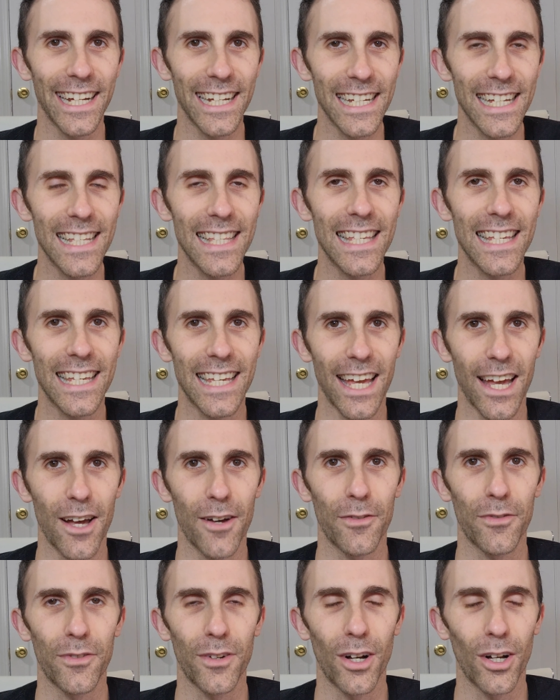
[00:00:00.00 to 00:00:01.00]

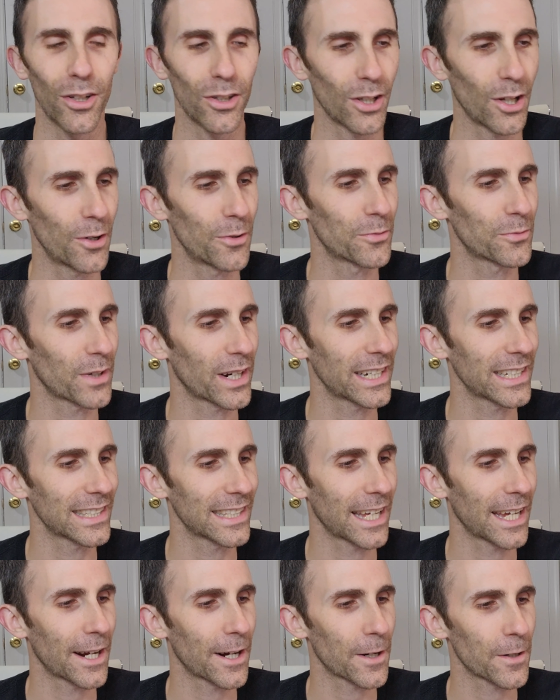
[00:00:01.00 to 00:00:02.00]
ETF alone right
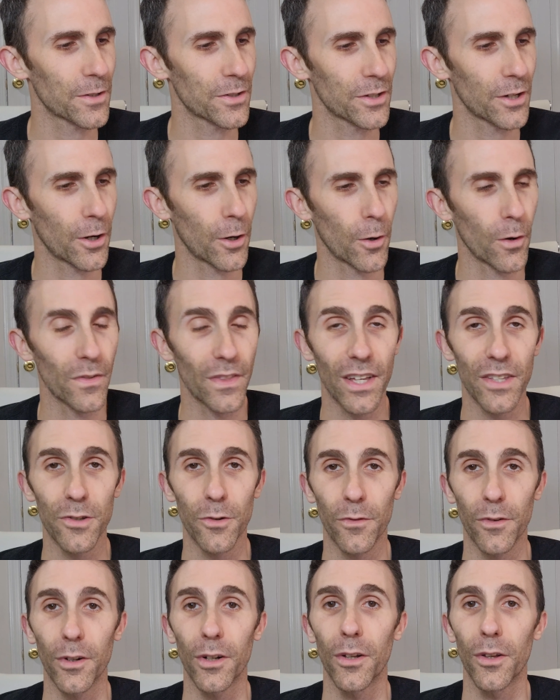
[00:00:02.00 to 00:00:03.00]
there. So, and that's
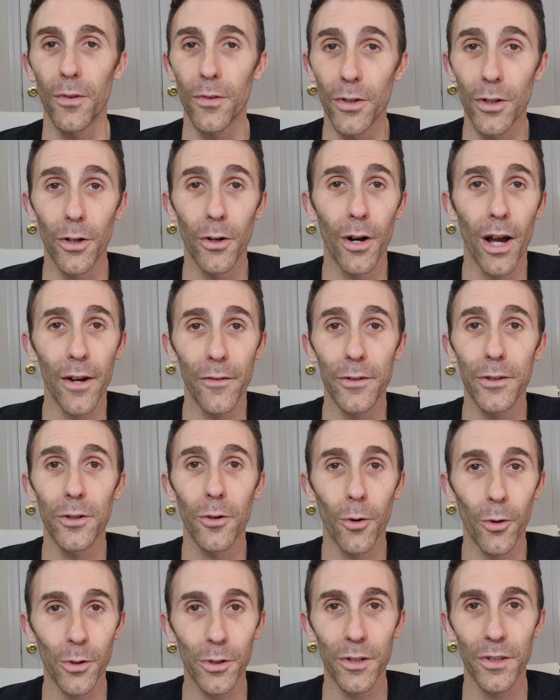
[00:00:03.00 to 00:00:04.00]
over a, you know, every
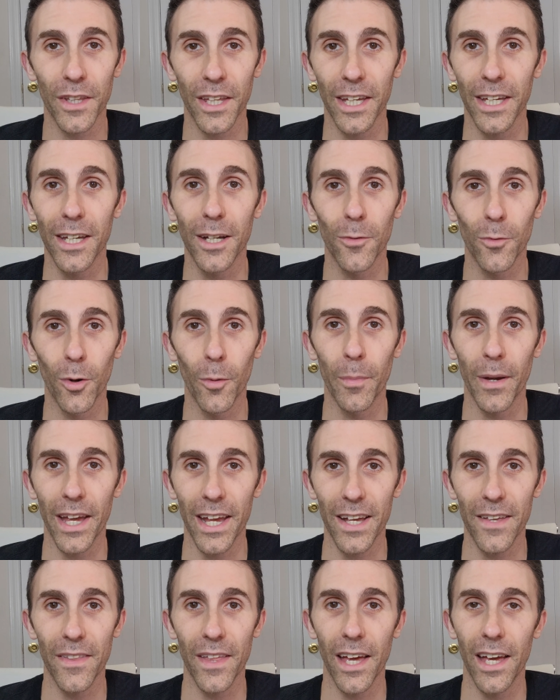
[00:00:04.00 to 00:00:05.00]
quarter they will
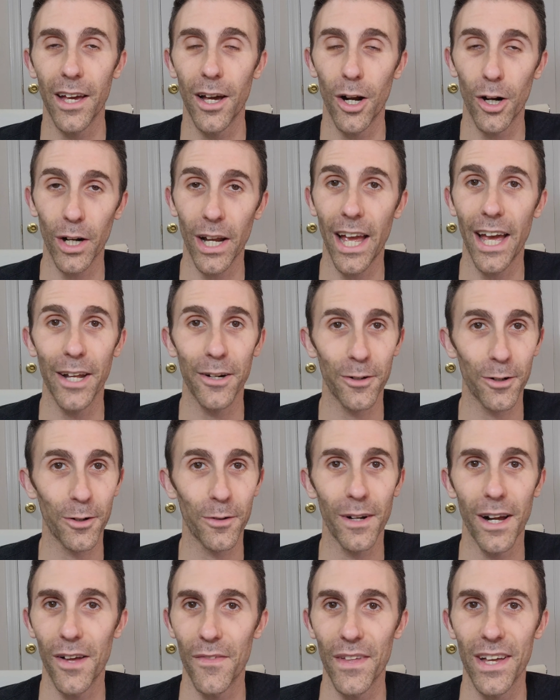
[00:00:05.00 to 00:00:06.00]
pay that are at or
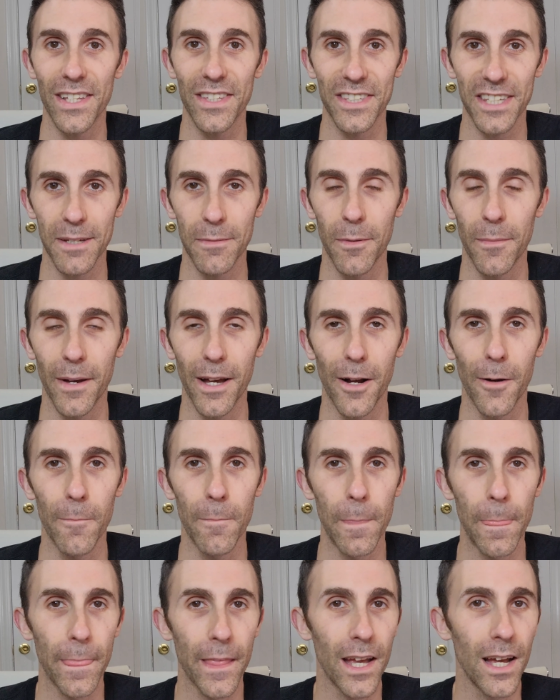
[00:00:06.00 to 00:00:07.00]
around that same
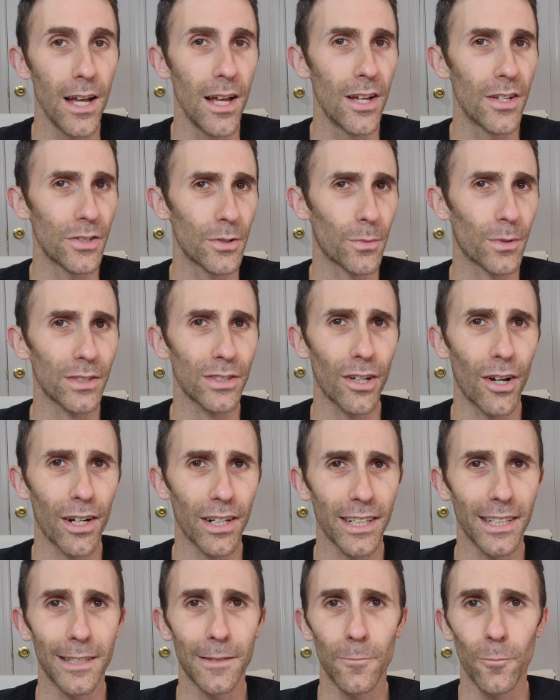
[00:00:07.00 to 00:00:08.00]
amount. So we're
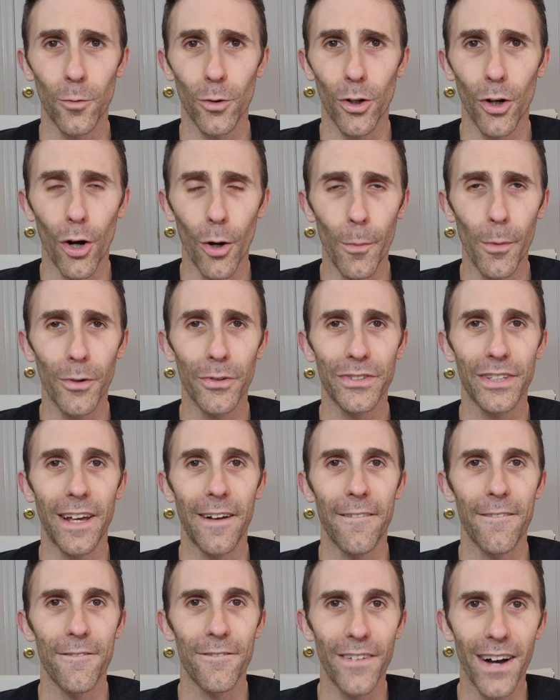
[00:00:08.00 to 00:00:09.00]
talking, we're almost
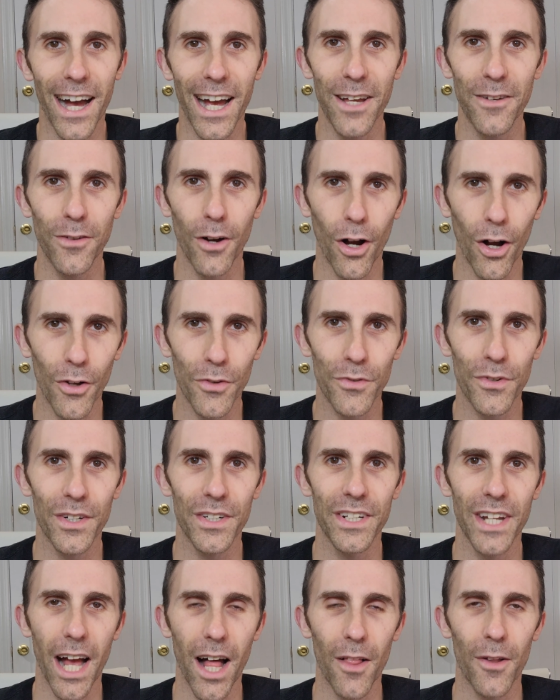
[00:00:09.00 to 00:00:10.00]
at
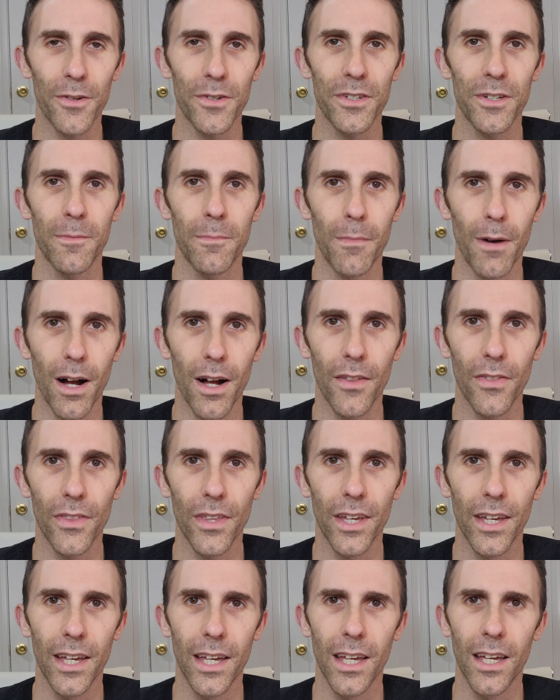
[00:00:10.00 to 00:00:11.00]
$500 a month